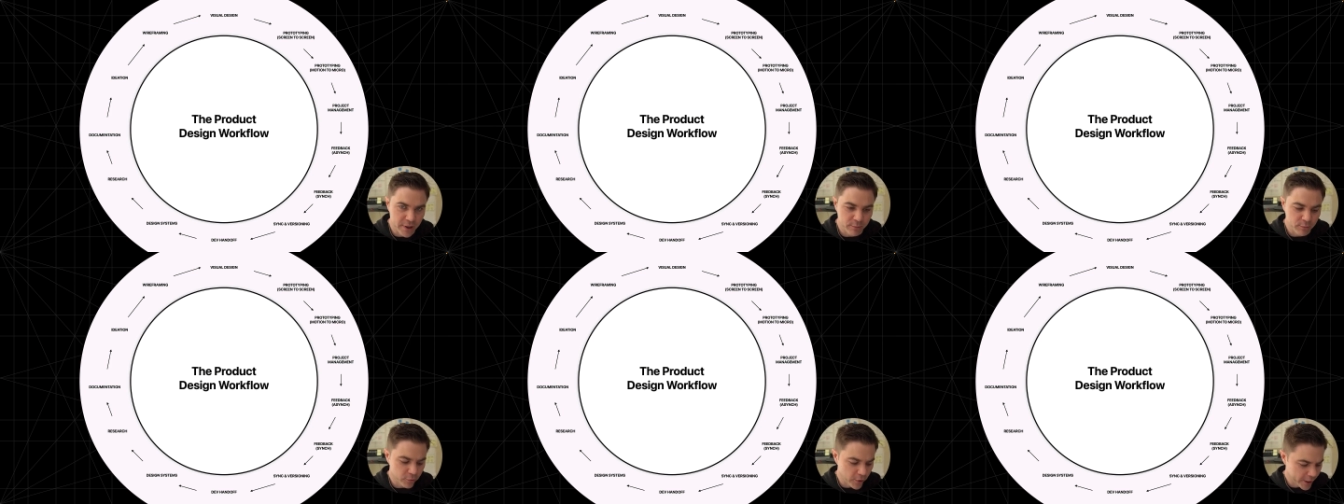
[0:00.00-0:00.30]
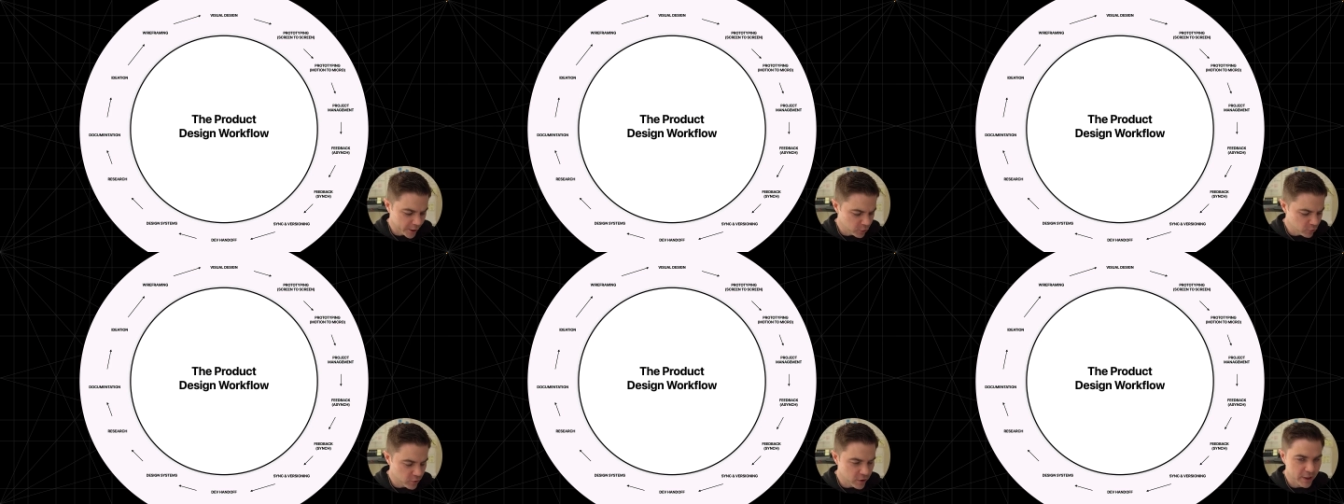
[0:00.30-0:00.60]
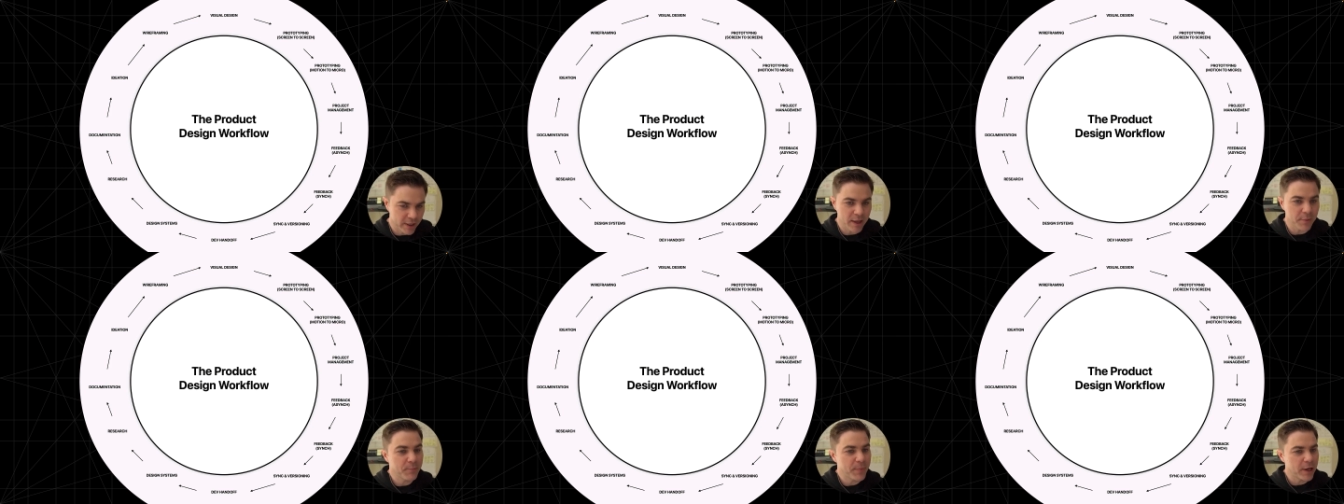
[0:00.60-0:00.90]
Like you can
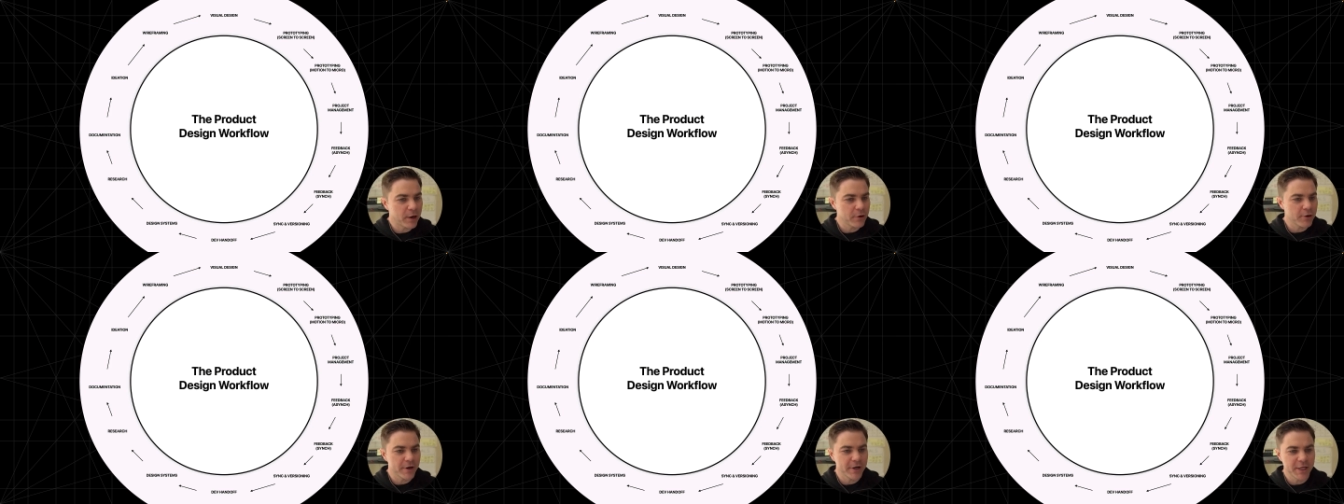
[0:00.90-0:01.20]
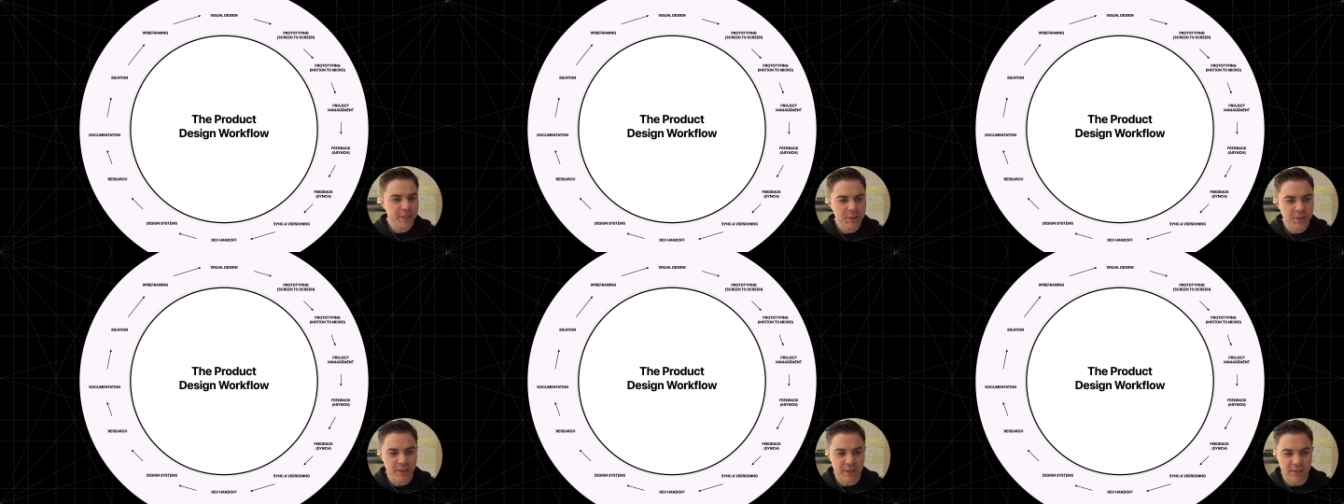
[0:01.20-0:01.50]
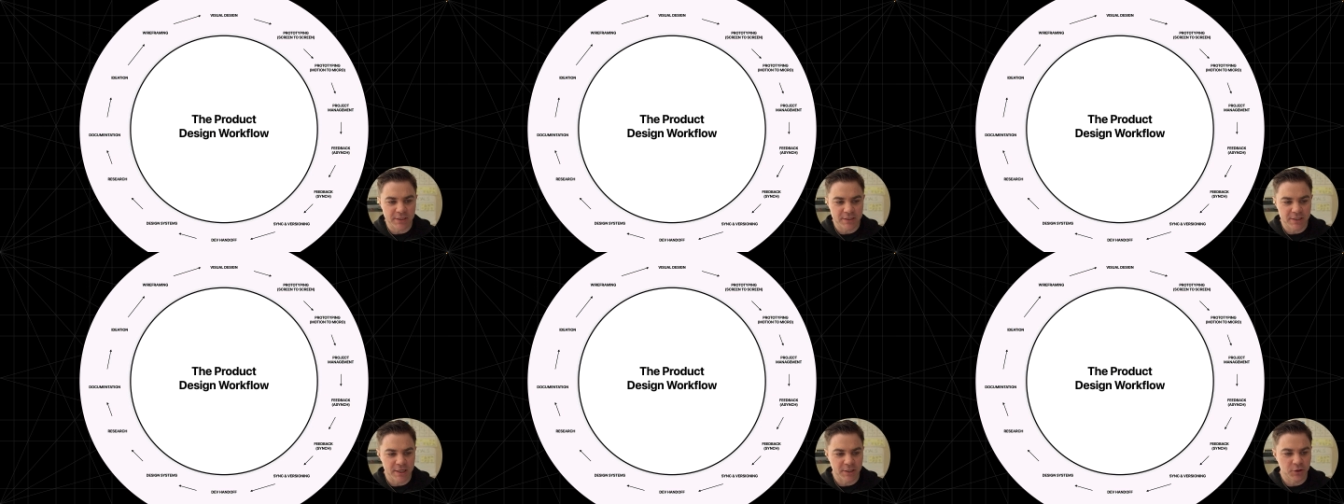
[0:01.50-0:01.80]
get better at each of these
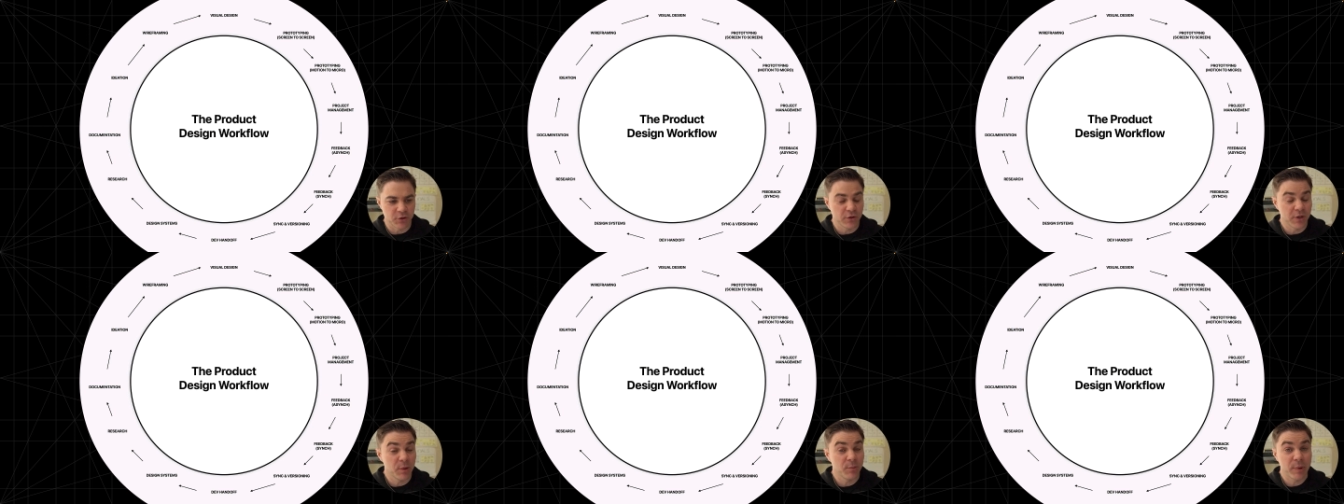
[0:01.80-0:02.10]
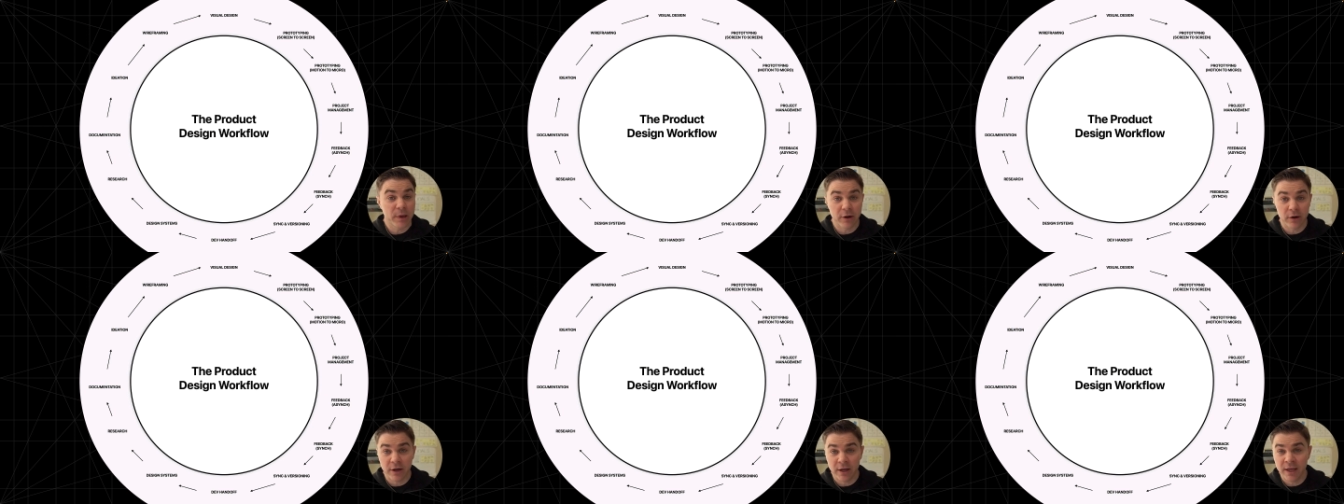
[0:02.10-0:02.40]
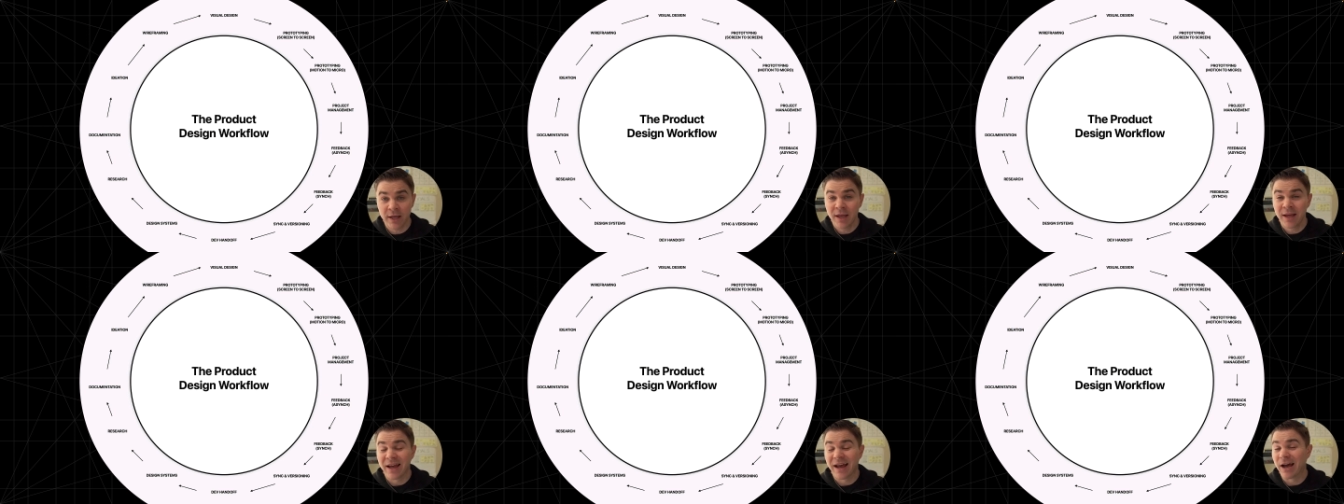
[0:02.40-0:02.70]
things. You can get better at
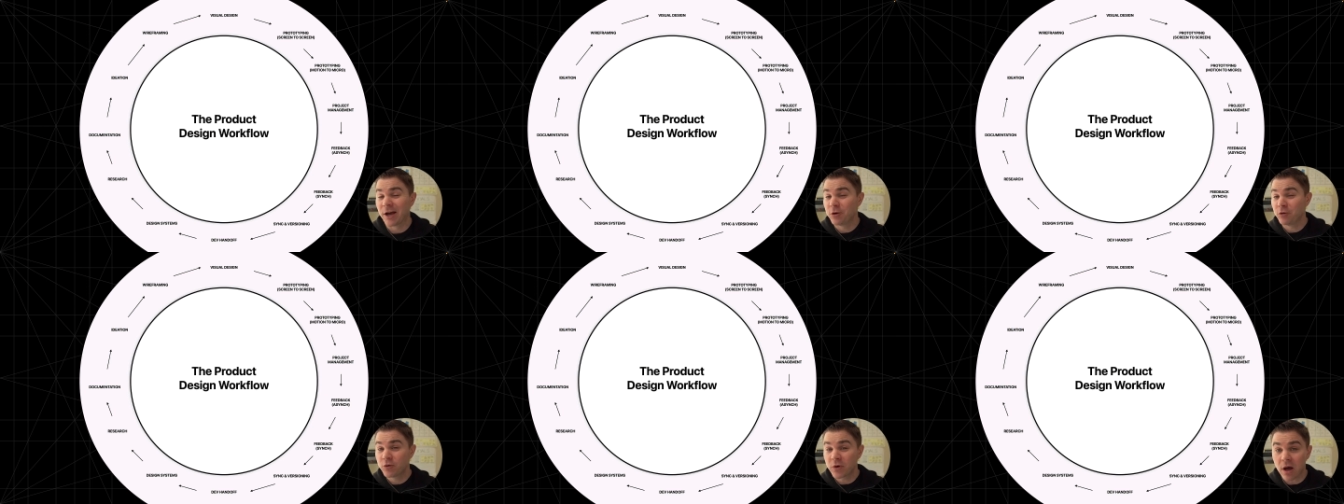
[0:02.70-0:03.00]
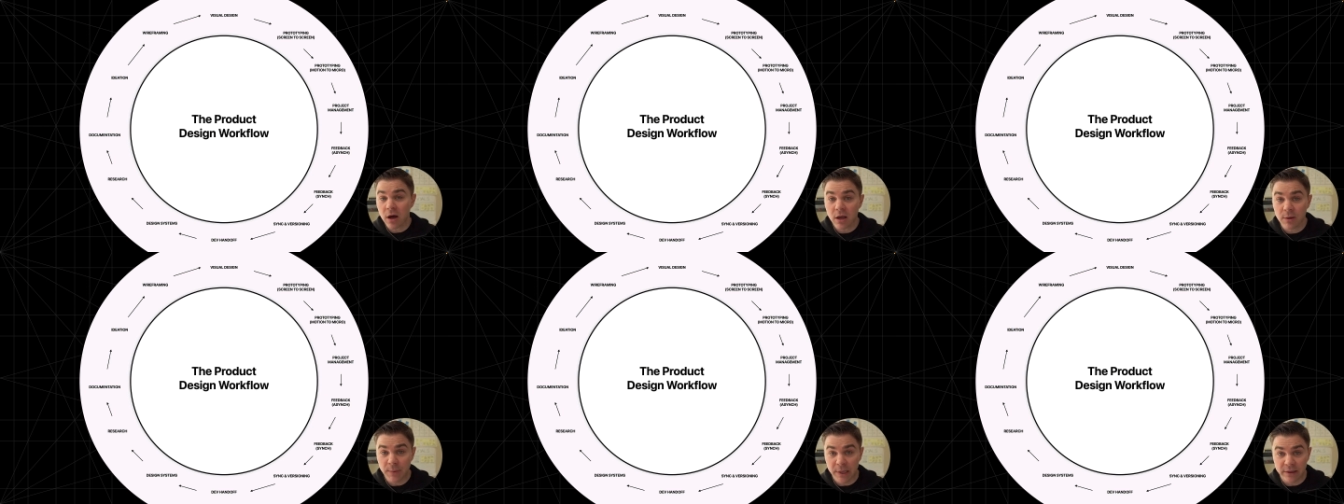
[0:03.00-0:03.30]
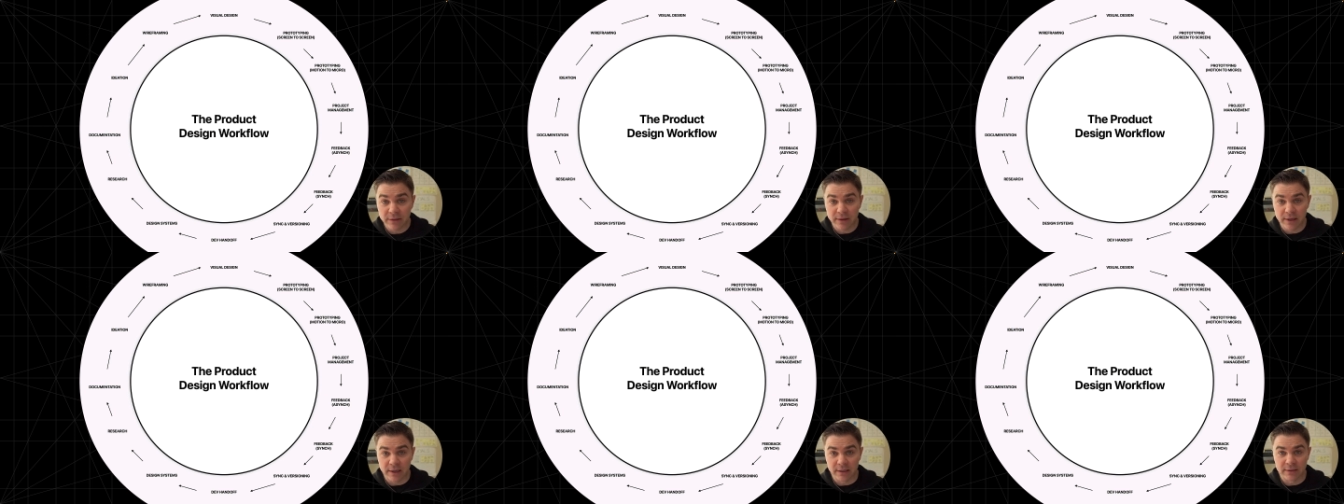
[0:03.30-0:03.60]
how you document
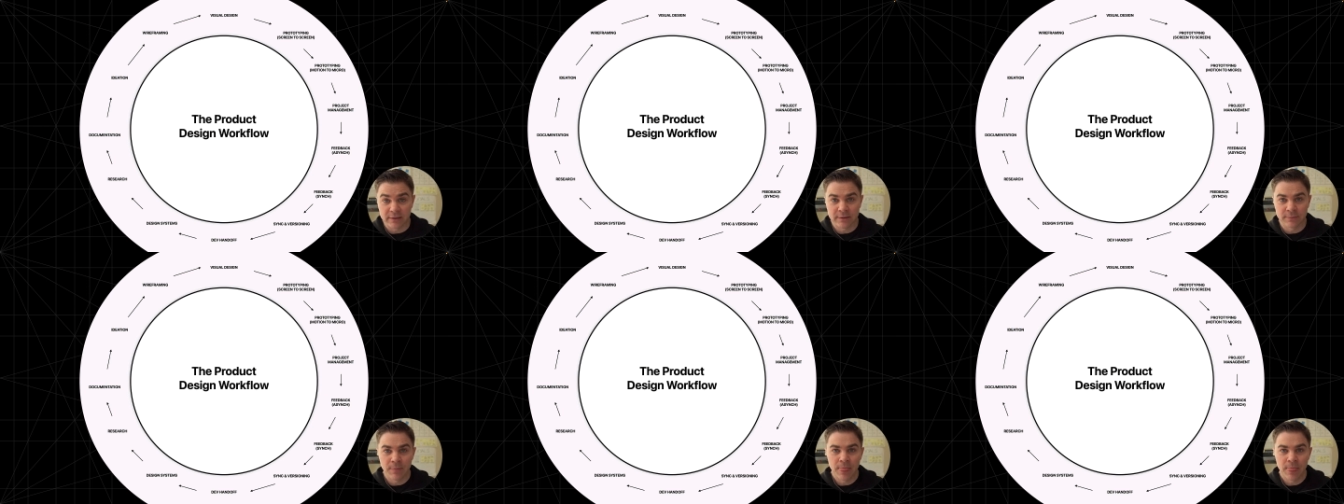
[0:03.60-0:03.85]
things.